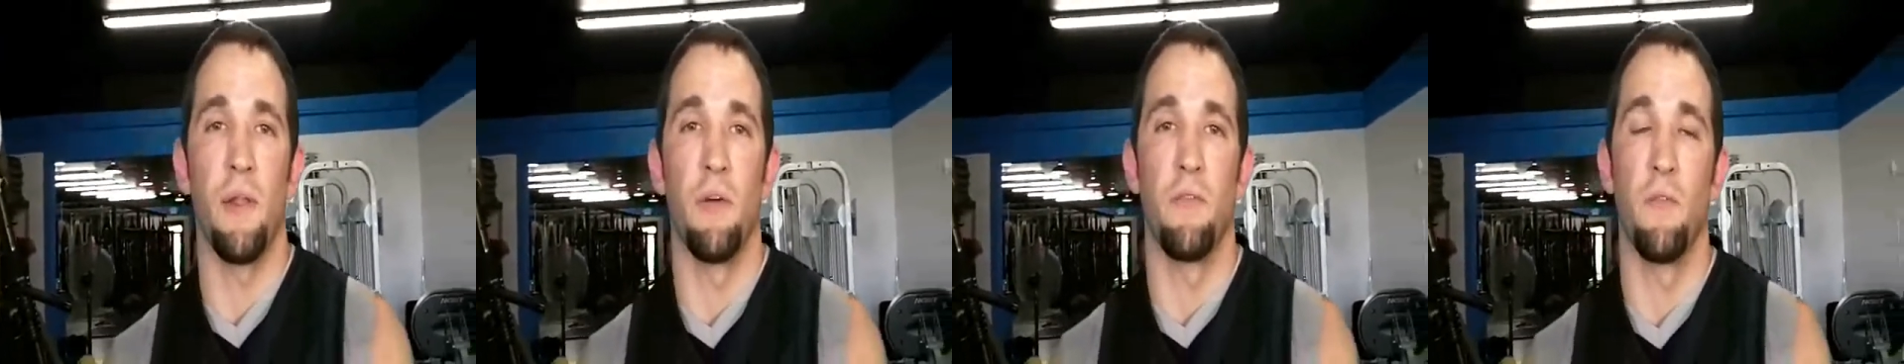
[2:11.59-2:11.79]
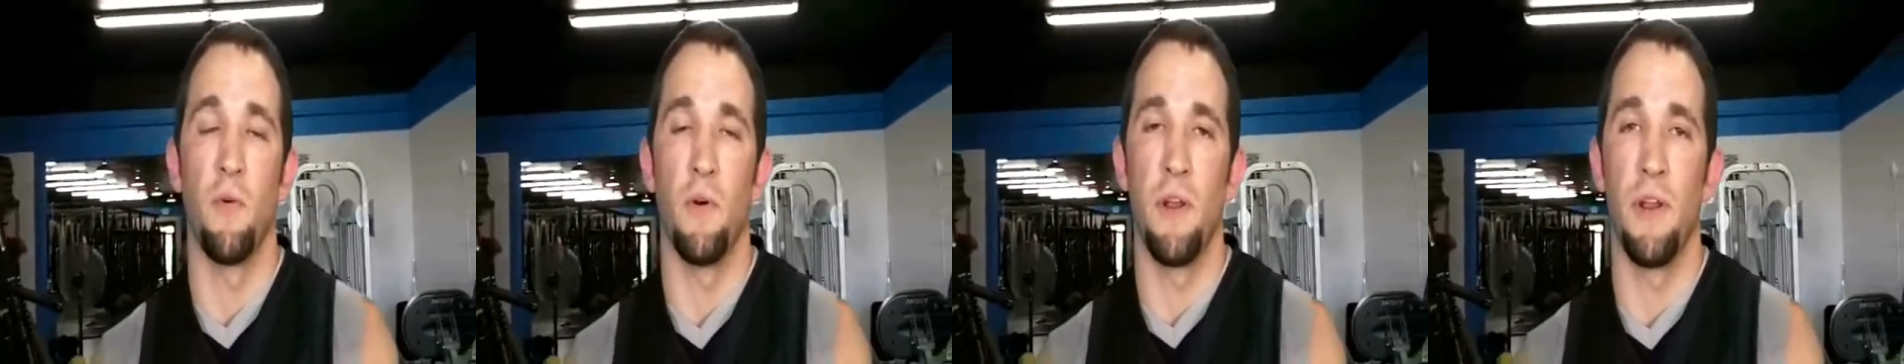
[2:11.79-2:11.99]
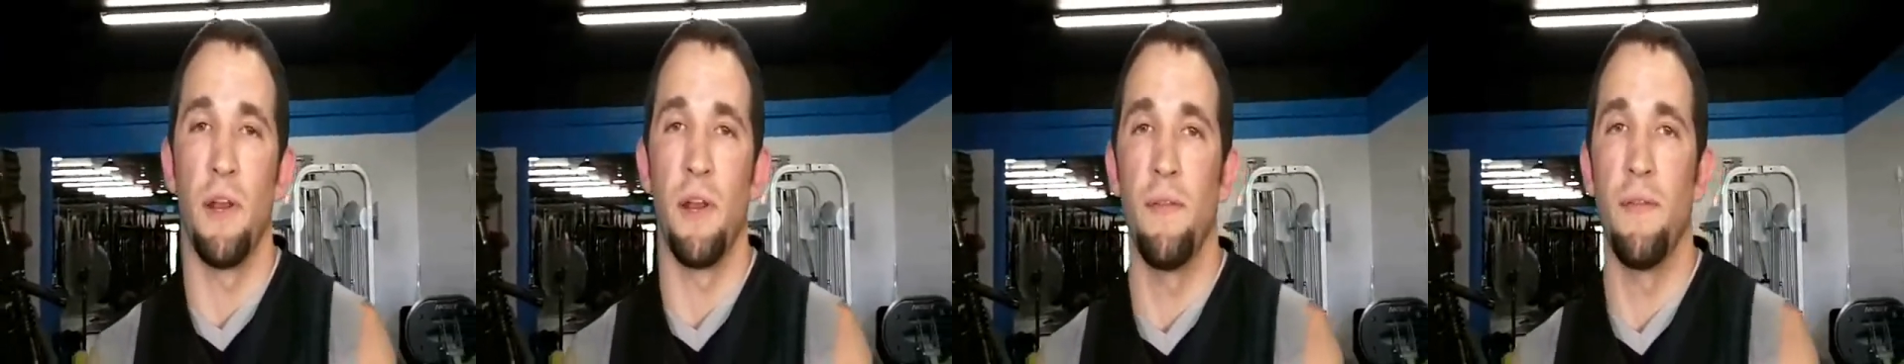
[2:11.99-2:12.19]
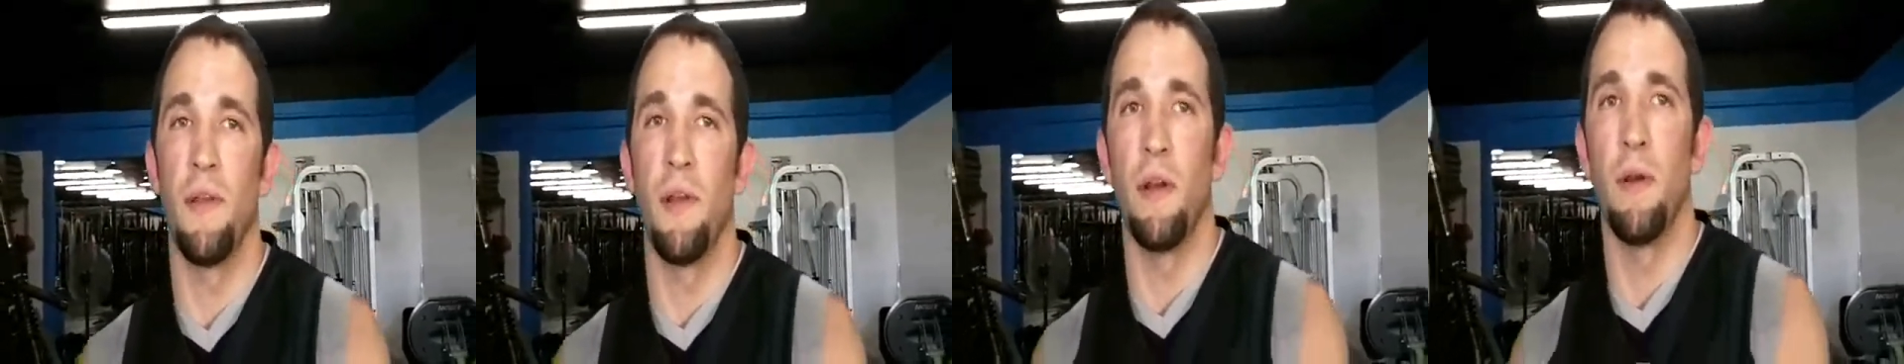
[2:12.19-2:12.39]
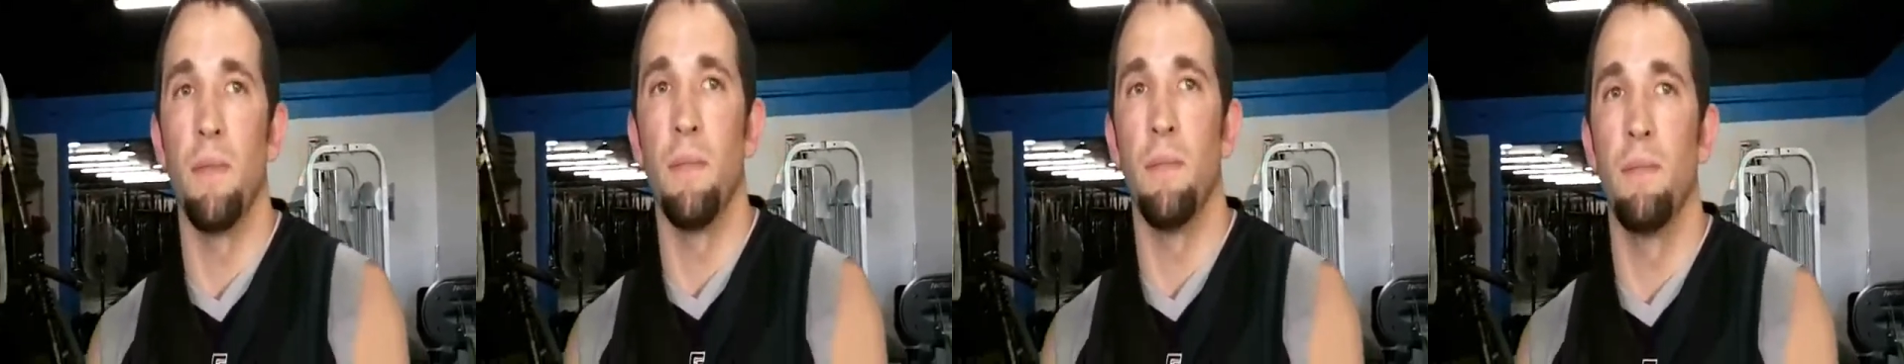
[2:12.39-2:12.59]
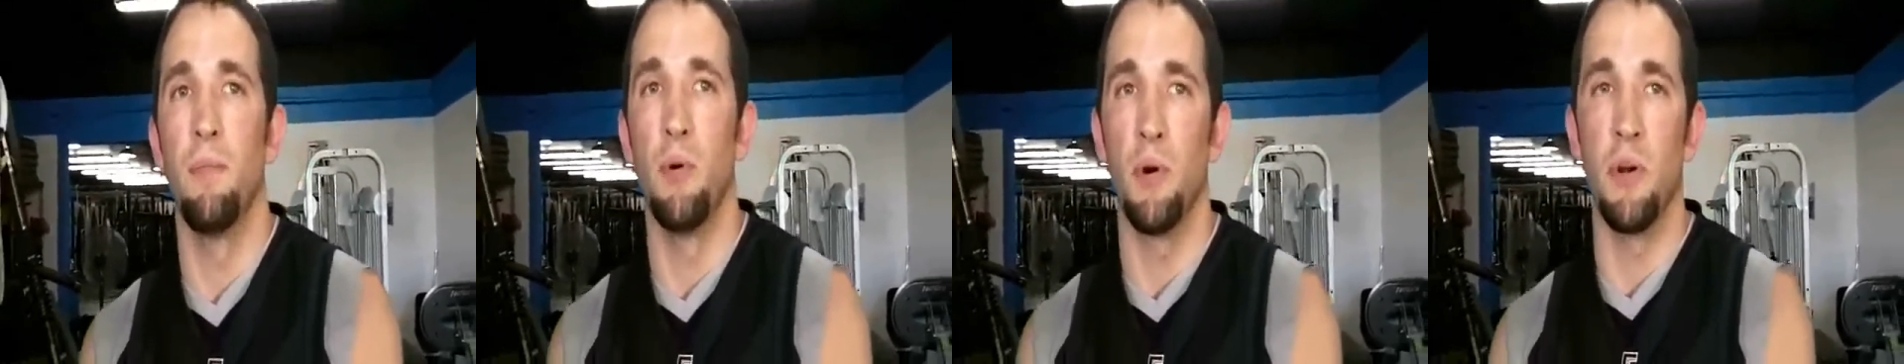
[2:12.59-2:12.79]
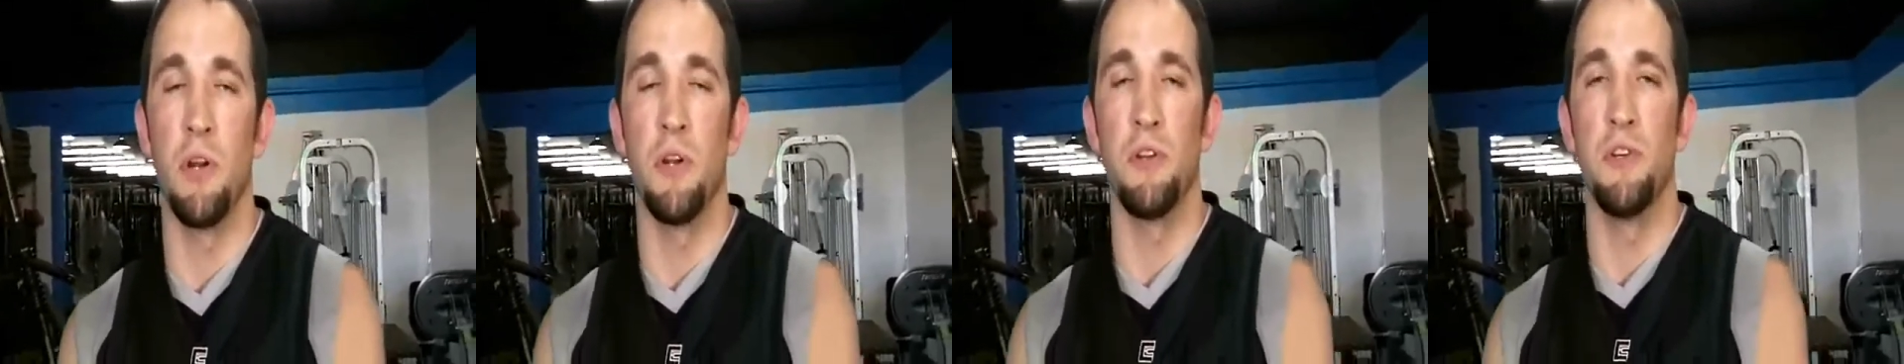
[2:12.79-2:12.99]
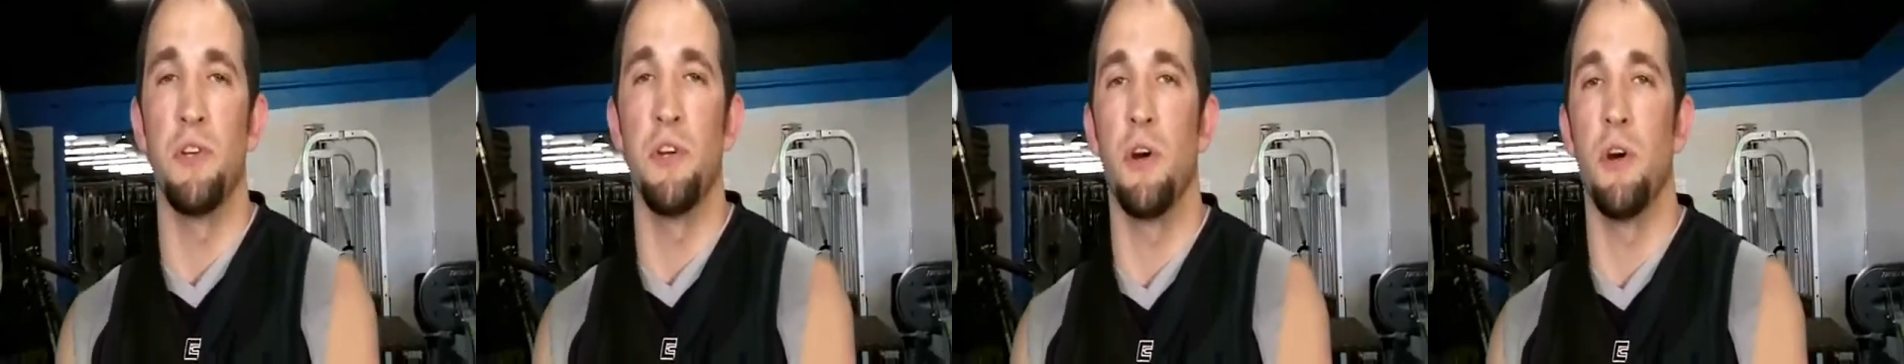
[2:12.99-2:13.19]
I look forward to getting in there and putting
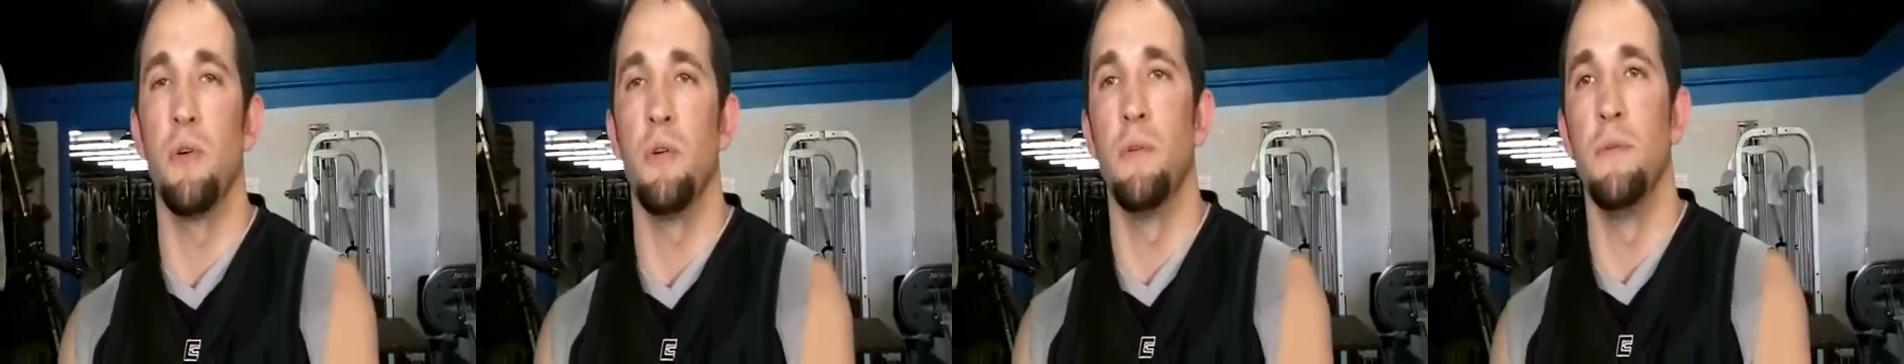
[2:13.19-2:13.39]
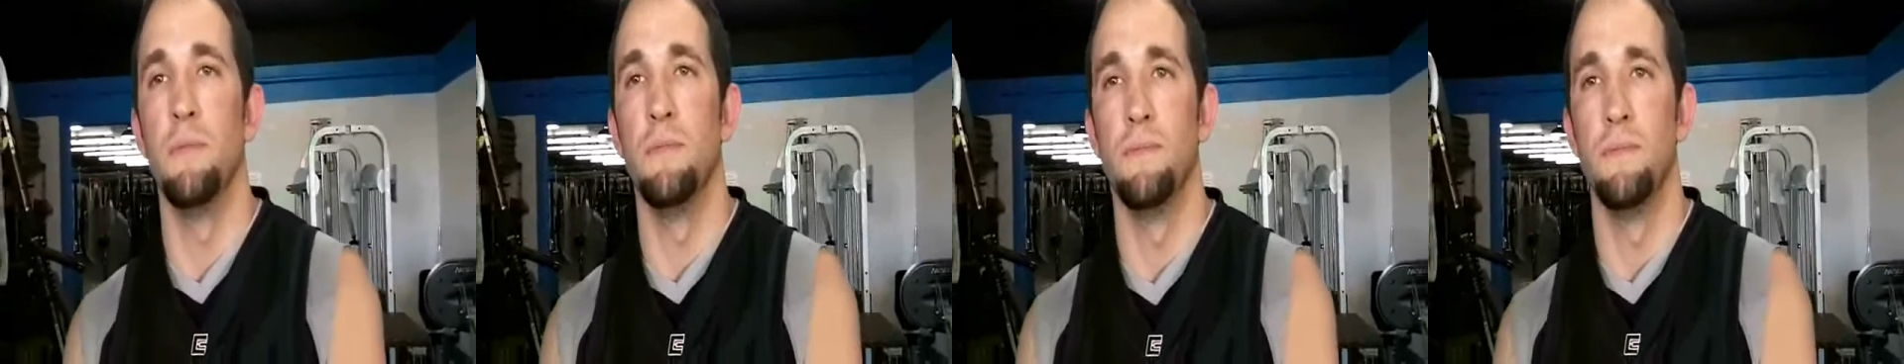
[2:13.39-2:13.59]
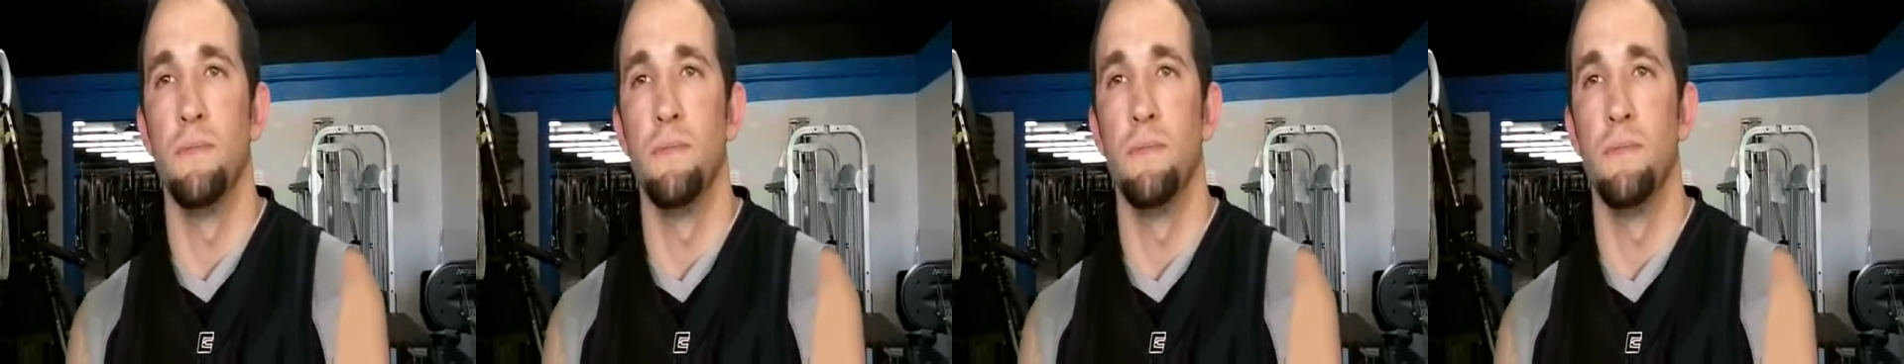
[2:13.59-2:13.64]
on a show.